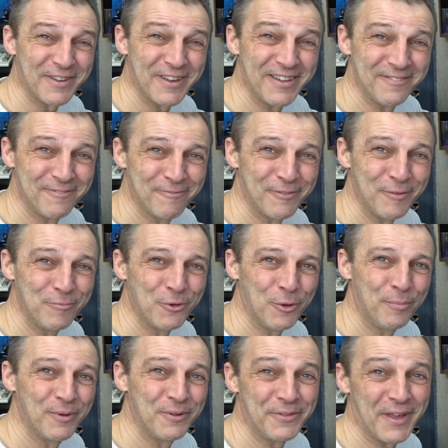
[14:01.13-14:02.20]
forget, thumbs
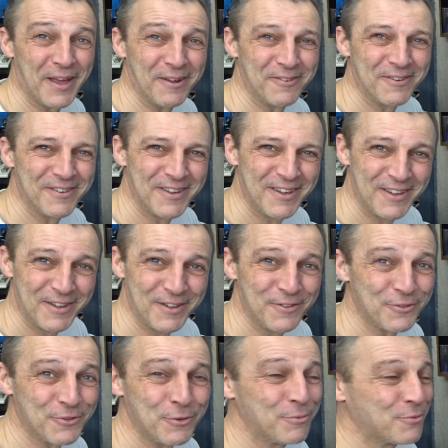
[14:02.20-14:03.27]
up or down,
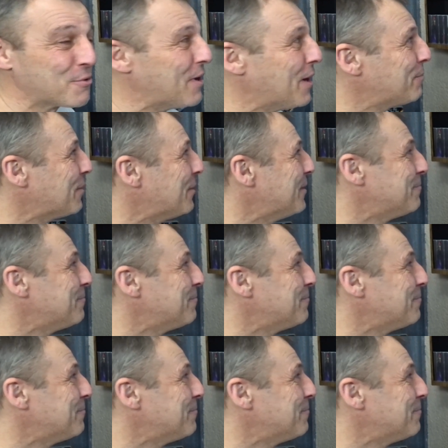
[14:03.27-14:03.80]
and subscribe.